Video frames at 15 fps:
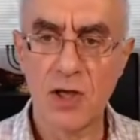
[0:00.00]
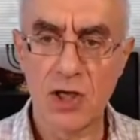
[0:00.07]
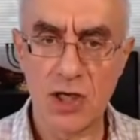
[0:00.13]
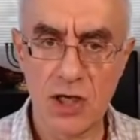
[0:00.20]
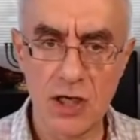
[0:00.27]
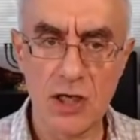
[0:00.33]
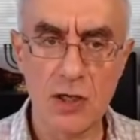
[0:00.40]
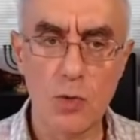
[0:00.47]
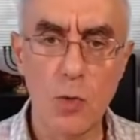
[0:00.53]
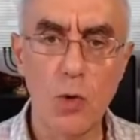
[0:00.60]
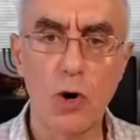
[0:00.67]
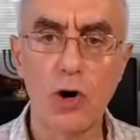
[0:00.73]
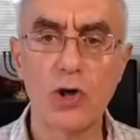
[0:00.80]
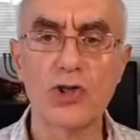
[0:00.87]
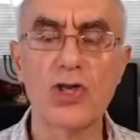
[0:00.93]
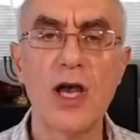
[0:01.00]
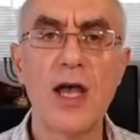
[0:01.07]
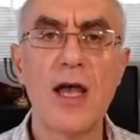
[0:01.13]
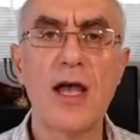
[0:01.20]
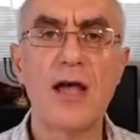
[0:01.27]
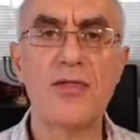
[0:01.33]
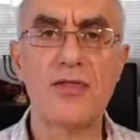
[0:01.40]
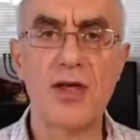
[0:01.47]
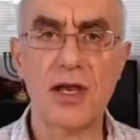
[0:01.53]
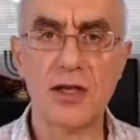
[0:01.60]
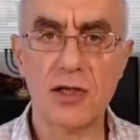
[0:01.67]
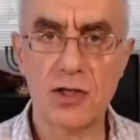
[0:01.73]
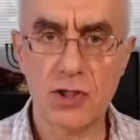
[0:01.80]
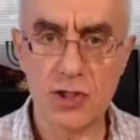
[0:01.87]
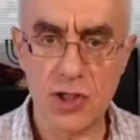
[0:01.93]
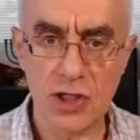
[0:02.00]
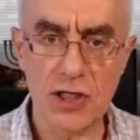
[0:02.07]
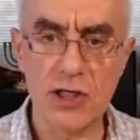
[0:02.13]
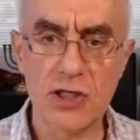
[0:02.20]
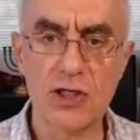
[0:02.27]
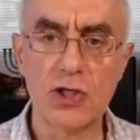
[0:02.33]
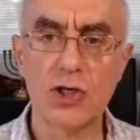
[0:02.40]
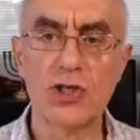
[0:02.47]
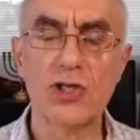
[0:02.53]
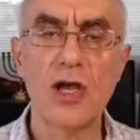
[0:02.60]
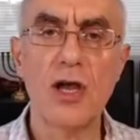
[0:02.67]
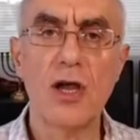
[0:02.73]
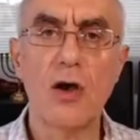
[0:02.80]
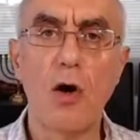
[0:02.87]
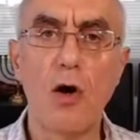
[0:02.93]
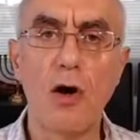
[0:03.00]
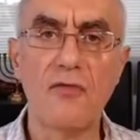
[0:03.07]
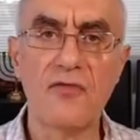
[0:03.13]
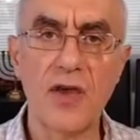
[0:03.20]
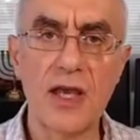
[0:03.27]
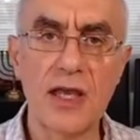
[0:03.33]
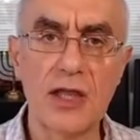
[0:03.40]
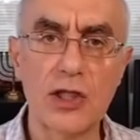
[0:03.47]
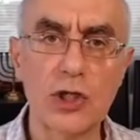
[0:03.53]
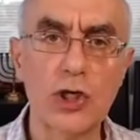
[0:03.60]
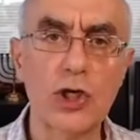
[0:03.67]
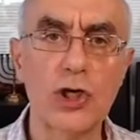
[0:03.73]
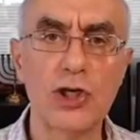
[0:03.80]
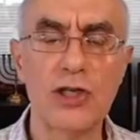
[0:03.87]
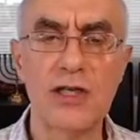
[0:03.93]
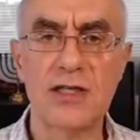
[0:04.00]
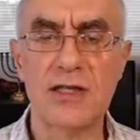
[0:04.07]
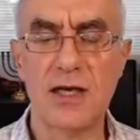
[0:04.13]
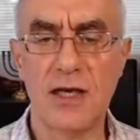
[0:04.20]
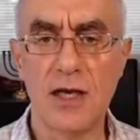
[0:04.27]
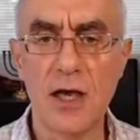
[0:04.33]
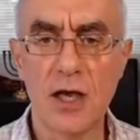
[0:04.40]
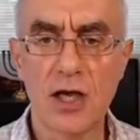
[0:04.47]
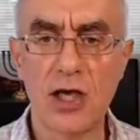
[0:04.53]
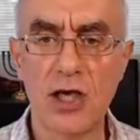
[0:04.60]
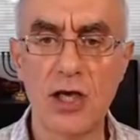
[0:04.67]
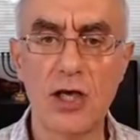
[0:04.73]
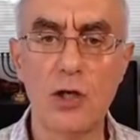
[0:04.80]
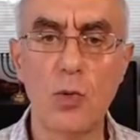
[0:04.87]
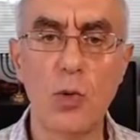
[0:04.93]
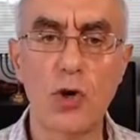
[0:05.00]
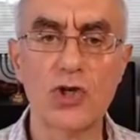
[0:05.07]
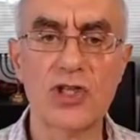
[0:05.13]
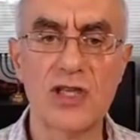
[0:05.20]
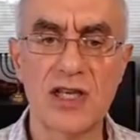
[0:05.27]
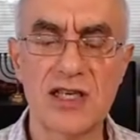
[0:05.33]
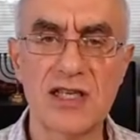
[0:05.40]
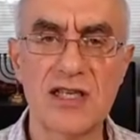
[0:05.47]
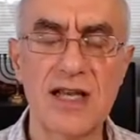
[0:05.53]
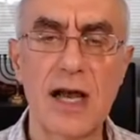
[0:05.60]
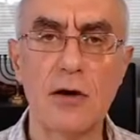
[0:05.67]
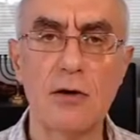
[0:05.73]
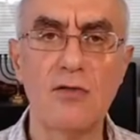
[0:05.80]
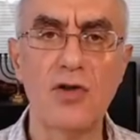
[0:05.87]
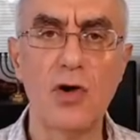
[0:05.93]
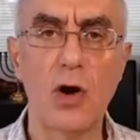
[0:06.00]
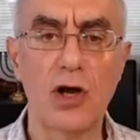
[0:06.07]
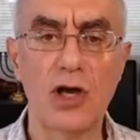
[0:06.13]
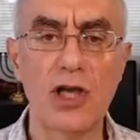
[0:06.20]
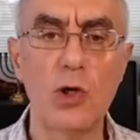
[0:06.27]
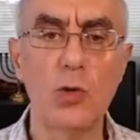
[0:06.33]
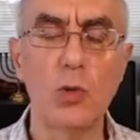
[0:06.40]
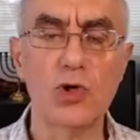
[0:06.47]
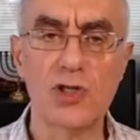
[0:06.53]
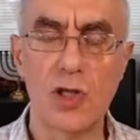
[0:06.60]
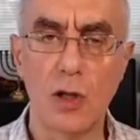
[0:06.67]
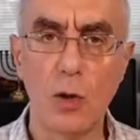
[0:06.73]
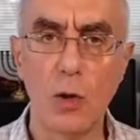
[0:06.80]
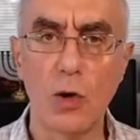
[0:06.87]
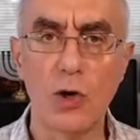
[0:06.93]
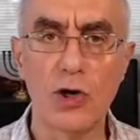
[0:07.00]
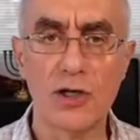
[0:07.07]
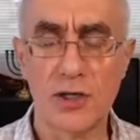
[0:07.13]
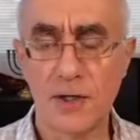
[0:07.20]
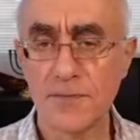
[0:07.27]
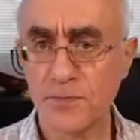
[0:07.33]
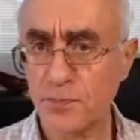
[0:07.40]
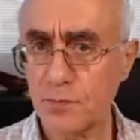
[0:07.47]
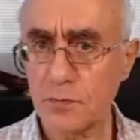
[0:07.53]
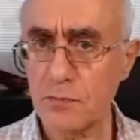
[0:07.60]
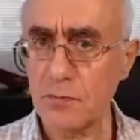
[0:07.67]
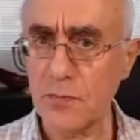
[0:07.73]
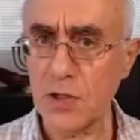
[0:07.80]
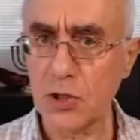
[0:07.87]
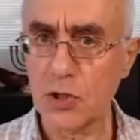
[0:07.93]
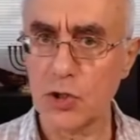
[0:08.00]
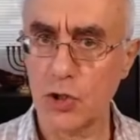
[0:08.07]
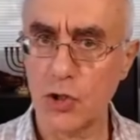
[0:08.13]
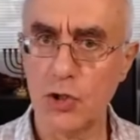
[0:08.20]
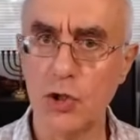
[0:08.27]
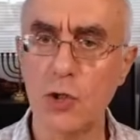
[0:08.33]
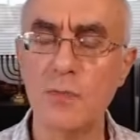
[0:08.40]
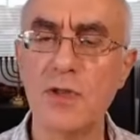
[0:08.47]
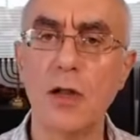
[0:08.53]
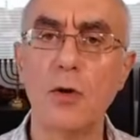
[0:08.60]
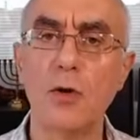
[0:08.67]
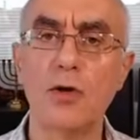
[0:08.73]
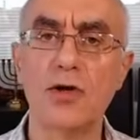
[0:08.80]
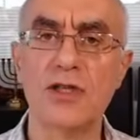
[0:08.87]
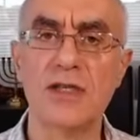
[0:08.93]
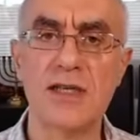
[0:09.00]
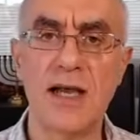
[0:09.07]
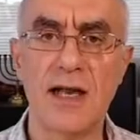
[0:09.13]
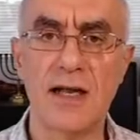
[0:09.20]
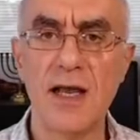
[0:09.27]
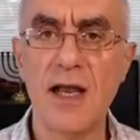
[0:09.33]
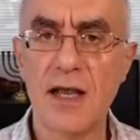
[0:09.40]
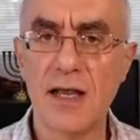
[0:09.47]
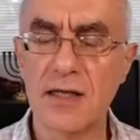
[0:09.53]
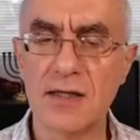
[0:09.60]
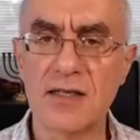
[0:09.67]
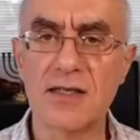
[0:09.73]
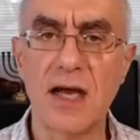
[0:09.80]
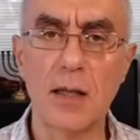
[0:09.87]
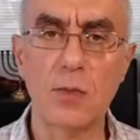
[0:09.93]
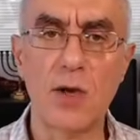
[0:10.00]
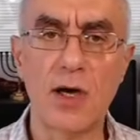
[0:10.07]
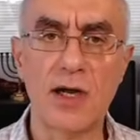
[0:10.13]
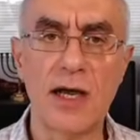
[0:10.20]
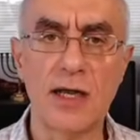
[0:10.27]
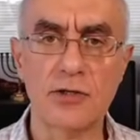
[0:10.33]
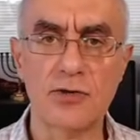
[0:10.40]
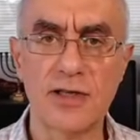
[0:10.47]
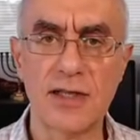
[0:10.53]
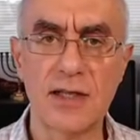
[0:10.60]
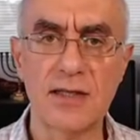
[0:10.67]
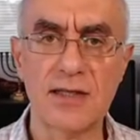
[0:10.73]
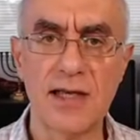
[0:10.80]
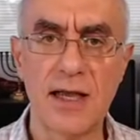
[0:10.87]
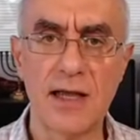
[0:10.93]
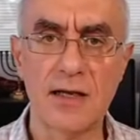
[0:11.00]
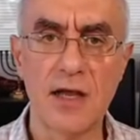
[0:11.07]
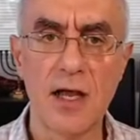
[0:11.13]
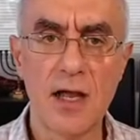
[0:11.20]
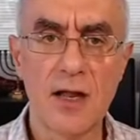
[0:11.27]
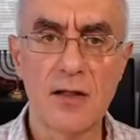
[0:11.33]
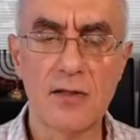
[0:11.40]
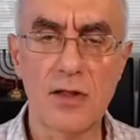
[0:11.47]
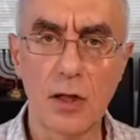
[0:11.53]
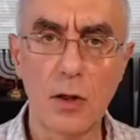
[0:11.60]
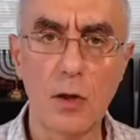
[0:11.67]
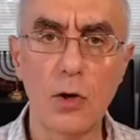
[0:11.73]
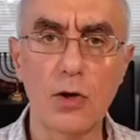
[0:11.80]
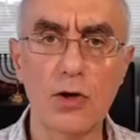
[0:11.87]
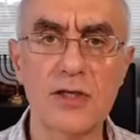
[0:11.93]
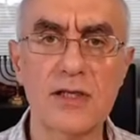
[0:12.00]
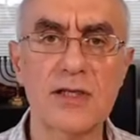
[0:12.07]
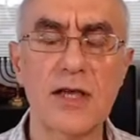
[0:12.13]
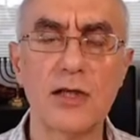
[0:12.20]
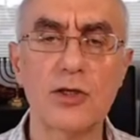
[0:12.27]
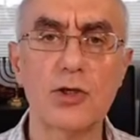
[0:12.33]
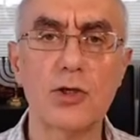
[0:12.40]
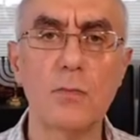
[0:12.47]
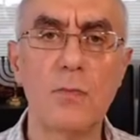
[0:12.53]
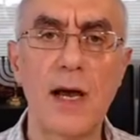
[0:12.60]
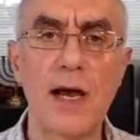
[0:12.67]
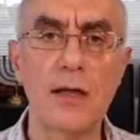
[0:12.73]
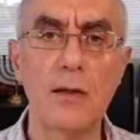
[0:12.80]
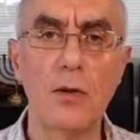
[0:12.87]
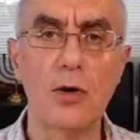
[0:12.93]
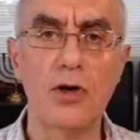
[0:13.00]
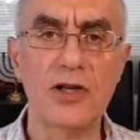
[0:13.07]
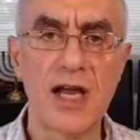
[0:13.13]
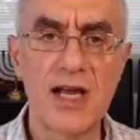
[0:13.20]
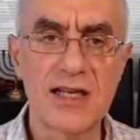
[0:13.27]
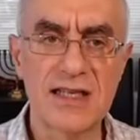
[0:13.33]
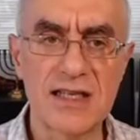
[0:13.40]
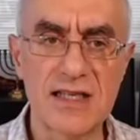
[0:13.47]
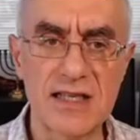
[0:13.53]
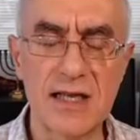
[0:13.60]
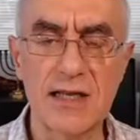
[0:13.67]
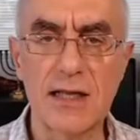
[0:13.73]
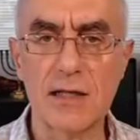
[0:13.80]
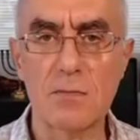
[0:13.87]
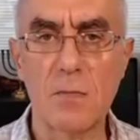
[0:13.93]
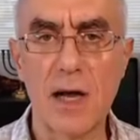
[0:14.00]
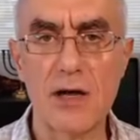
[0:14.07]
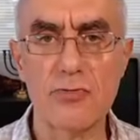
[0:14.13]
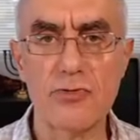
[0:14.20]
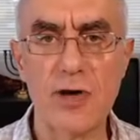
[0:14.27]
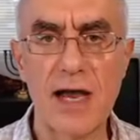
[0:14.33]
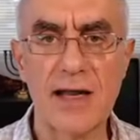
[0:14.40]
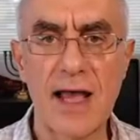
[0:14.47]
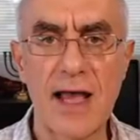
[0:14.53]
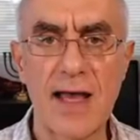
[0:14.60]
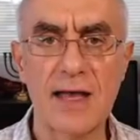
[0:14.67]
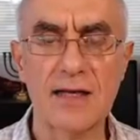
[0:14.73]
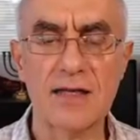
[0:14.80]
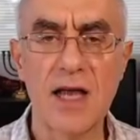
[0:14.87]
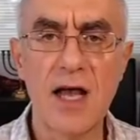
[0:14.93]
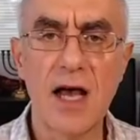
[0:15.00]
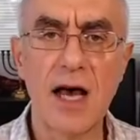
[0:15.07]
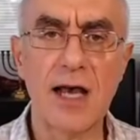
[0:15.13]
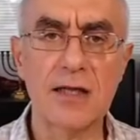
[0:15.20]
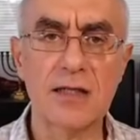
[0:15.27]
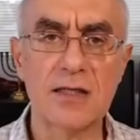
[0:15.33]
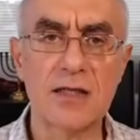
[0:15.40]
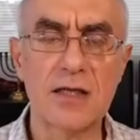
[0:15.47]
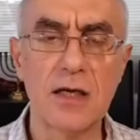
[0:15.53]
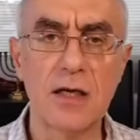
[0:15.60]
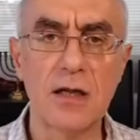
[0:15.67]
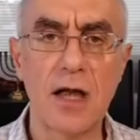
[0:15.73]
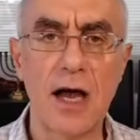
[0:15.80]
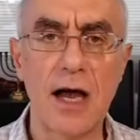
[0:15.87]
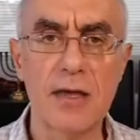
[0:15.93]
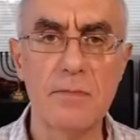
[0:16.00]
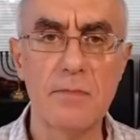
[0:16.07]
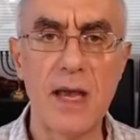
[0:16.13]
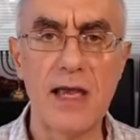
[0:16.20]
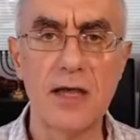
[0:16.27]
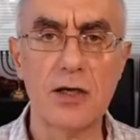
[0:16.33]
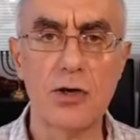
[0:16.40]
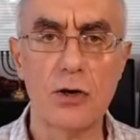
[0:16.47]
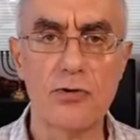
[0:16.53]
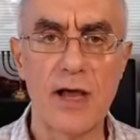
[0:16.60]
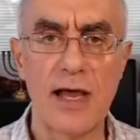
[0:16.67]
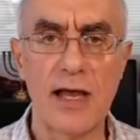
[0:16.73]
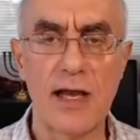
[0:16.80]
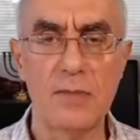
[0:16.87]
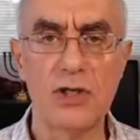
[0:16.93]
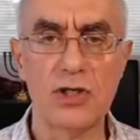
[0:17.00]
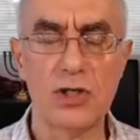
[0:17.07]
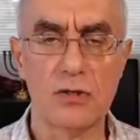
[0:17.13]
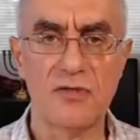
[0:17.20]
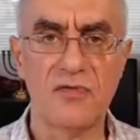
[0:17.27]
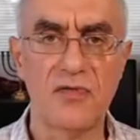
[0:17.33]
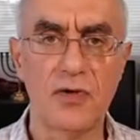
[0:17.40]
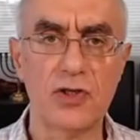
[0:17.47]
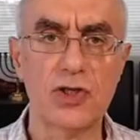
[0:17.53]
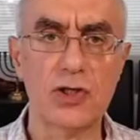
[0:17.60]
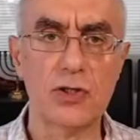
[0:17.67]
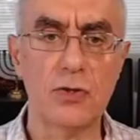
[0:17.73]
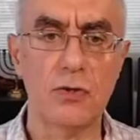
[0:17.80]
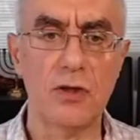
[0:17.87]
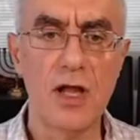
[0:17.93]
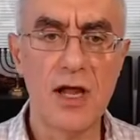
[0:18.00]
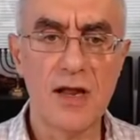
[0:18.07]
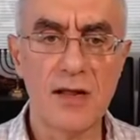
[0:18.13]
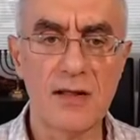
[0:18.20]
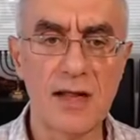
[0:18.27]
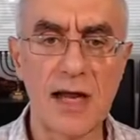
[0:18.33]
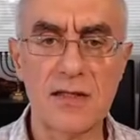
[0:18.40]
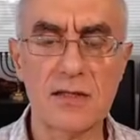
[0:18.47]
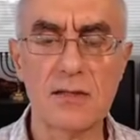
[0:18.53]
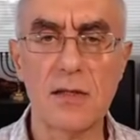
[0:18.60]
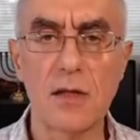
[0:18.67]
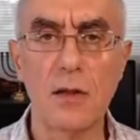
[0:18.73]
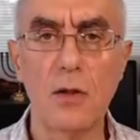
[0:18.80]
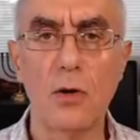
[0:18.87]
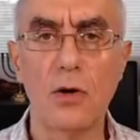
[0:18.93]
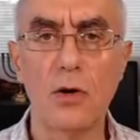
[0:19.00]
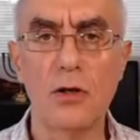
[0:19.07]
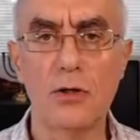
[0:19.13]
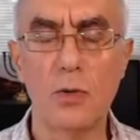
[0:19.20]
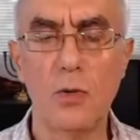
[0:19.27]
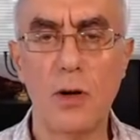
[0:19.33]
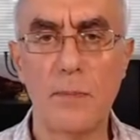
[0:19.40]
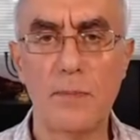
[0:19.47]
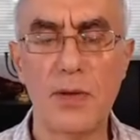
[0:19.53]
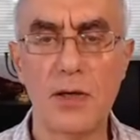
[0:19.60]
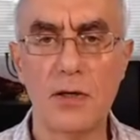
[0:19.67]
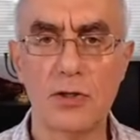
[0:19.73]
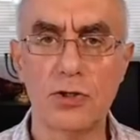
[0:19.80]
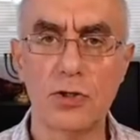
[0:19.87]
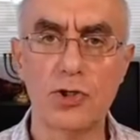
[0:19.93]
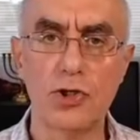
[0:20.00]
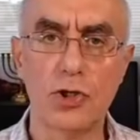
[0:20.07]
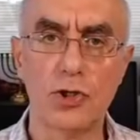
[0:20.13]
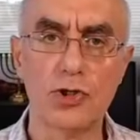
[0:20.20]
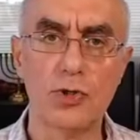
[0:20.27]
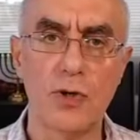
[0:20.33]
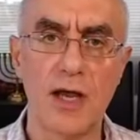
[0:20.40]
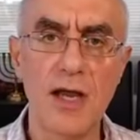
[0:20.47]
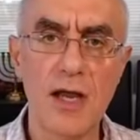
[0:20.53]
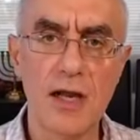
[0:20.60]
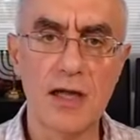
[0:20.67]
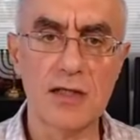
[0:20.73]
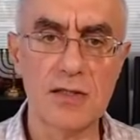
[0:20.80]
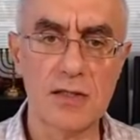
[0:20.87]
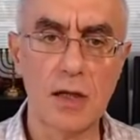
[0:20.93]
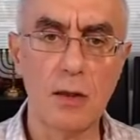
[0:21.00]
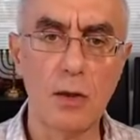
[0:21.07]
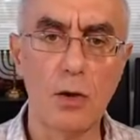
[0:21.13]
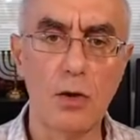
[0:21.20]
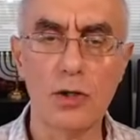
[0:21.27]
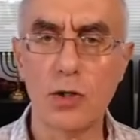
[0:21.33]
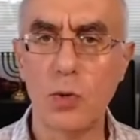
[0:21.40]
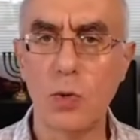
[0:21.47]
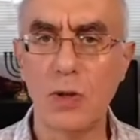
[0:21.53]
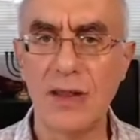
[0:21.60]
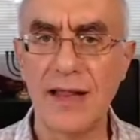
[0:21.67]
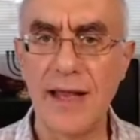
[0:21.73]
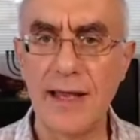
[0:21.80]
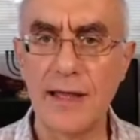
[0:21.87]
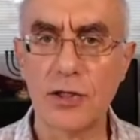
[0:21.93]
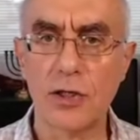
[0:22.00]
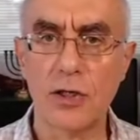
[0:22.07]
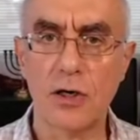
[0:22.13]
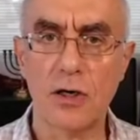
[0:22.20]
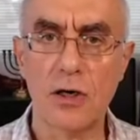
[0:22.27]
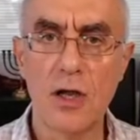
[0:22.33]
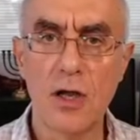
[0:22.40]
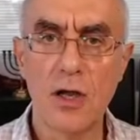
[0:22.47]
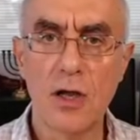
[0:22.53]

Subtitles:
He was the Jesus of eternity. He was the Son of God. He was the Lord, to whom the Lord said in Psalm 110, the Lord said to my Lord, sit at my right hand until I make your enemies your footstool. That's the Lord who appeared to Joshua. It's the Lord who later